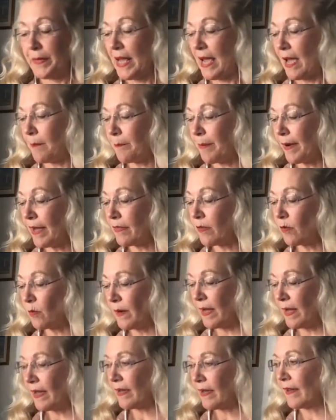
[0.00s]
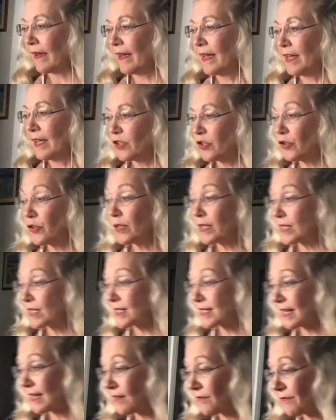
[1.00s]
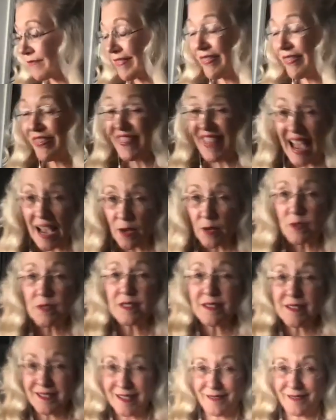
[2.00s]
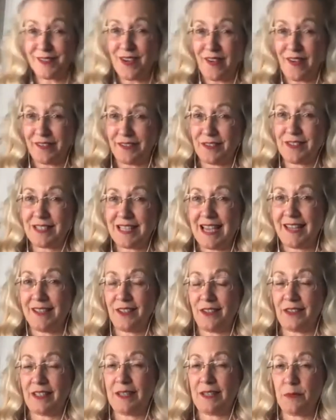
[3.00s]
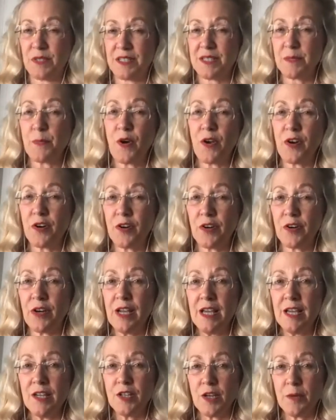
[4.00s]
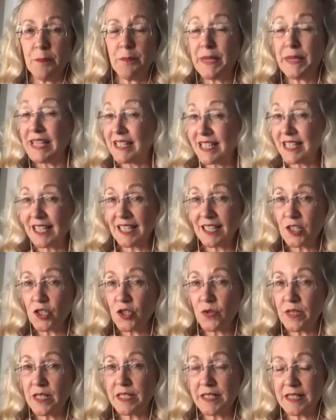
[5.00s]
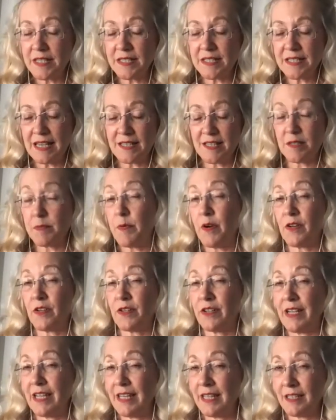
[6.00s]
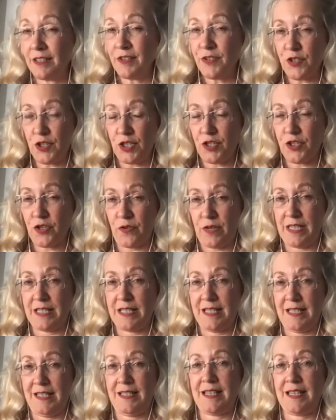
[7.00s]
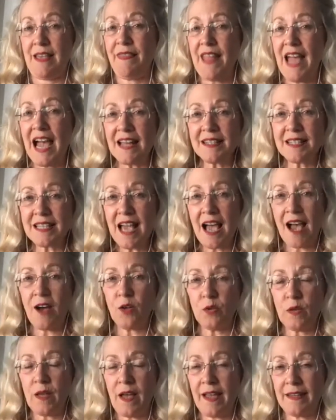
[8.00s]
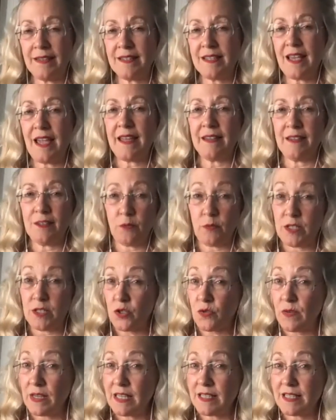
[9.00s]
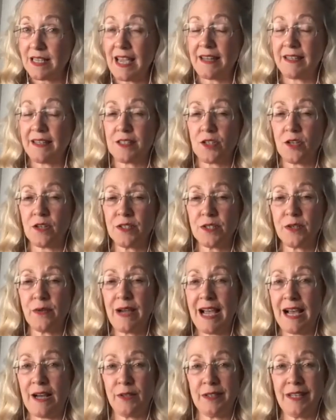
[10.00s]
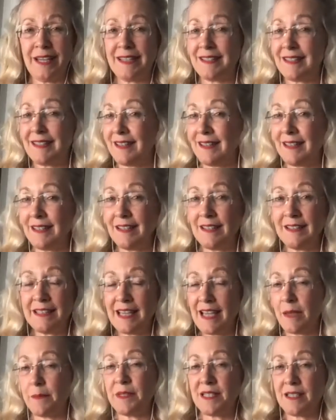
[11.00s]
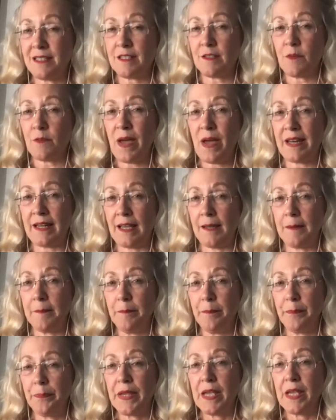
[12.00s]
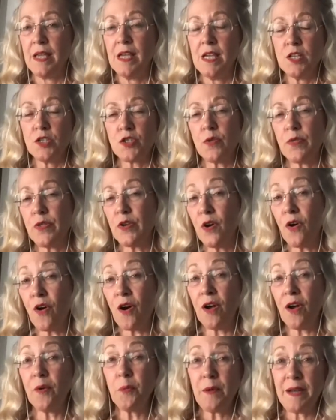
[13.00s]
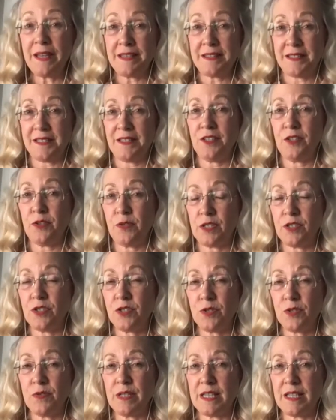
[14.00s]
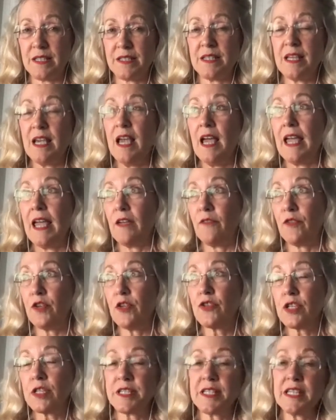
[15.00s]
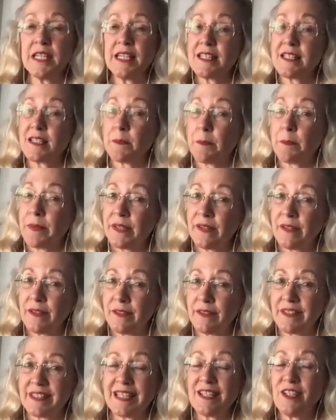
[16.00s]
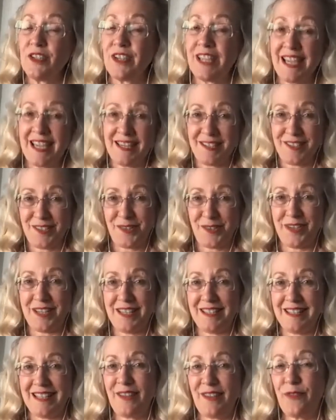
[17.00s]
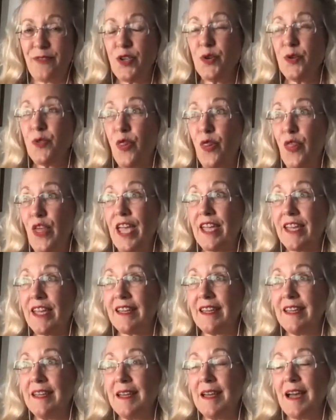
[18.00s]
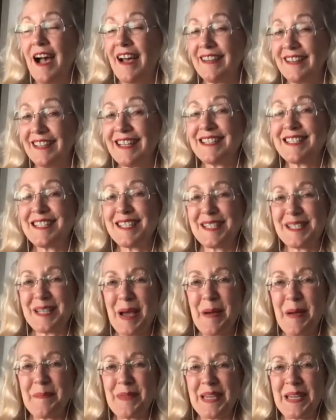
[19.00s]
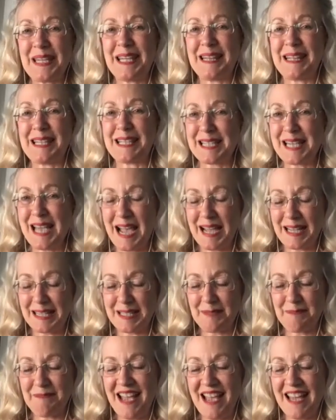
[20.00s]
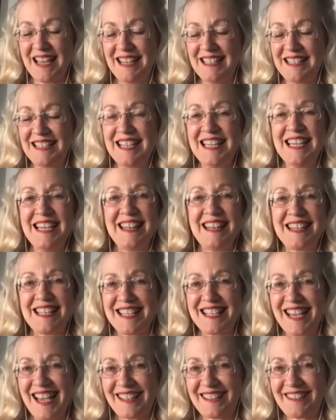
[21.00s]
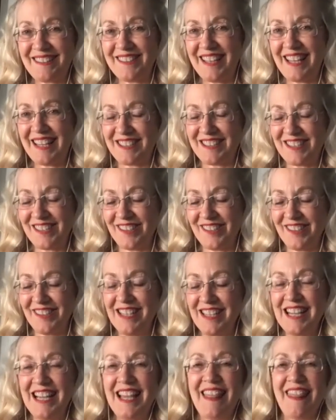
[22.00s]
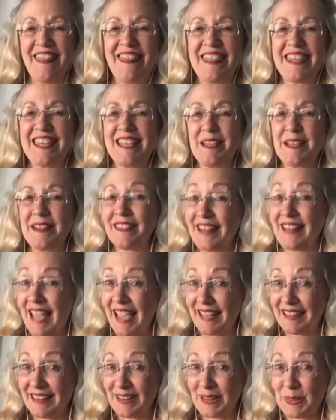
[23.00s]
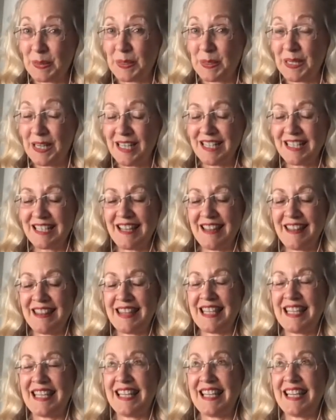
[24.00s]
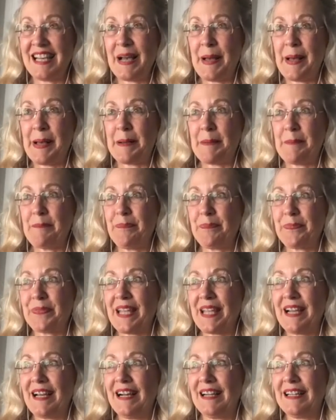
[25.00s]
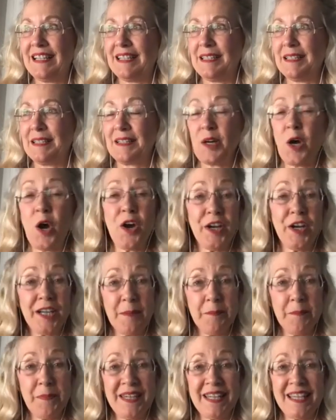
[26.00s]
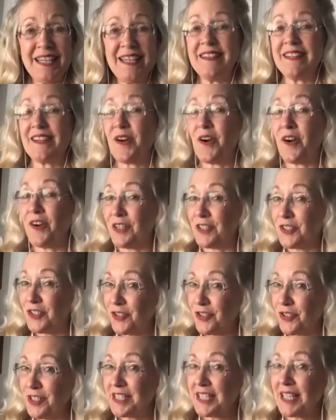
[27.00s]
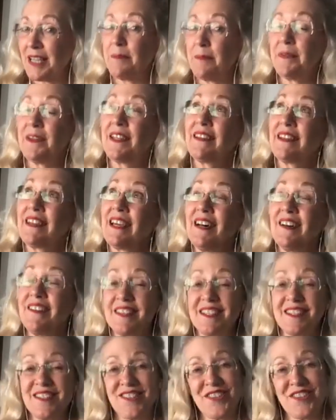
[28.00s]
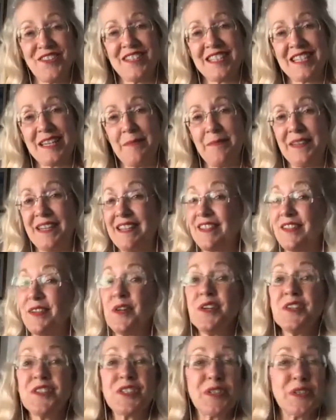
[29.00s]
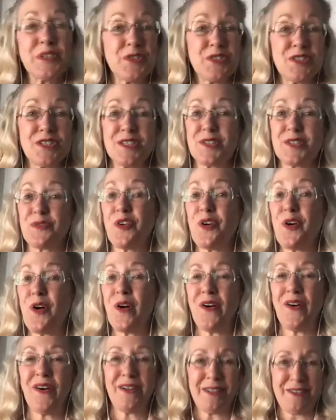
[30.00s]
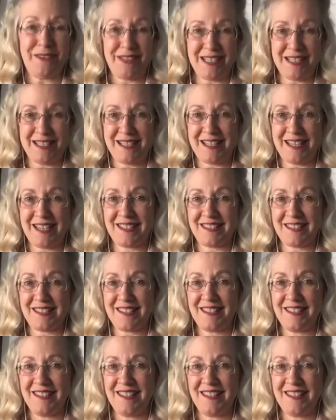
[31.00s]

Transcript: And by the way, you can save thousands of dollars annually with smarter big ticket choices and smarter energy choices. And that's outlined in the retreat, and it's also outlined in the ABCs of Money. So there are ways that you can do this. If you just think it's a bill, then you can't do it. If you think, I'd like to stop making the tax man the debt collector, the landlord, the car company, the car insurance company, the health insurance company. There are solutions for all of these things.